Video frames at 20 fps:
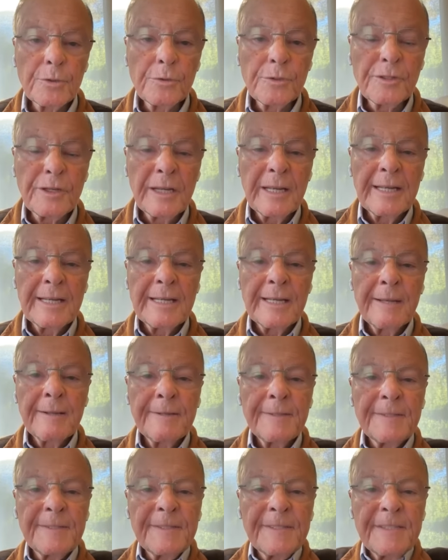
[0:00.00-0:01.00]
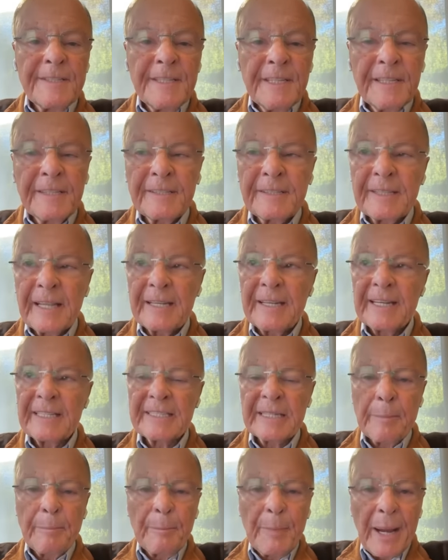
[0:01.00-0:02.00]
So Jesus
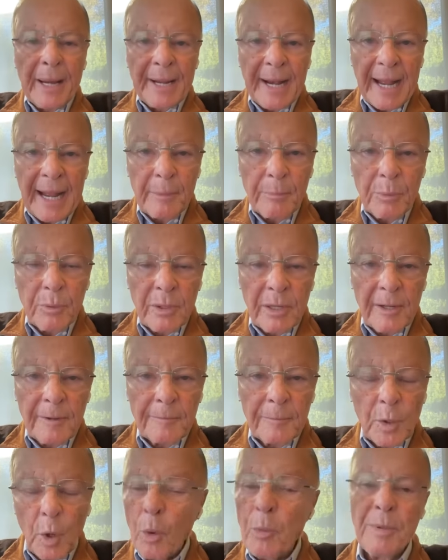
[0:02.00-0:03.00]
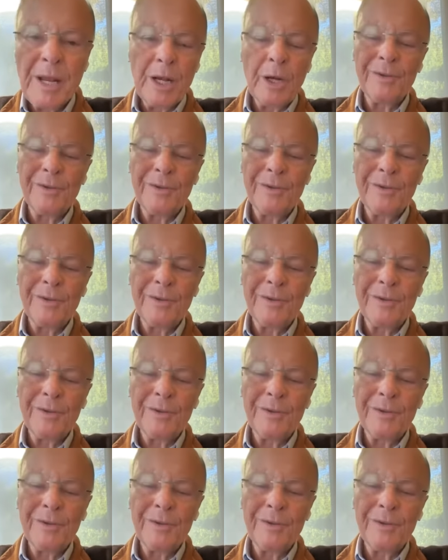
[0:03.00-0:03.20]
mentions in this parable,